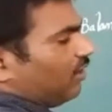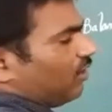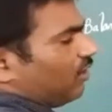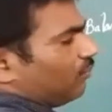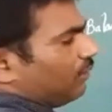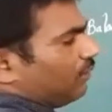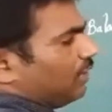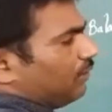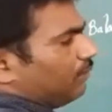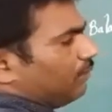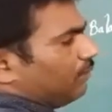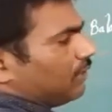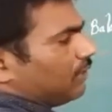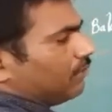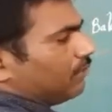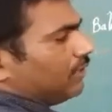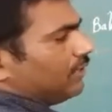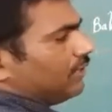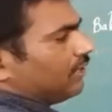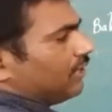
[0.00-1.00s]
how many
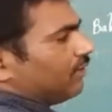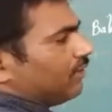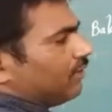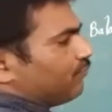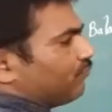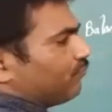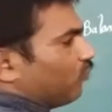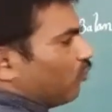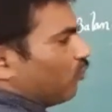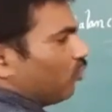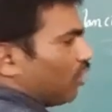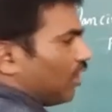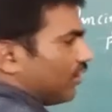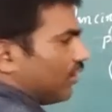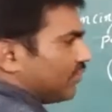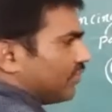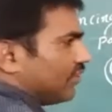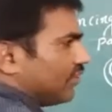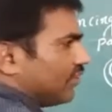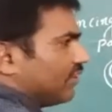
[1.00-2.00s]
become here? Four
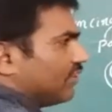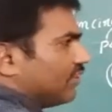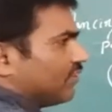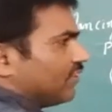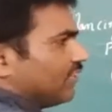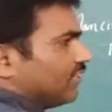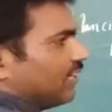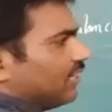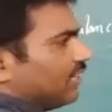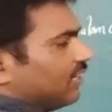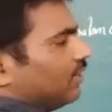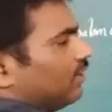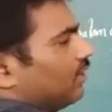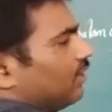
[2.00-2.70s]
oxygens here.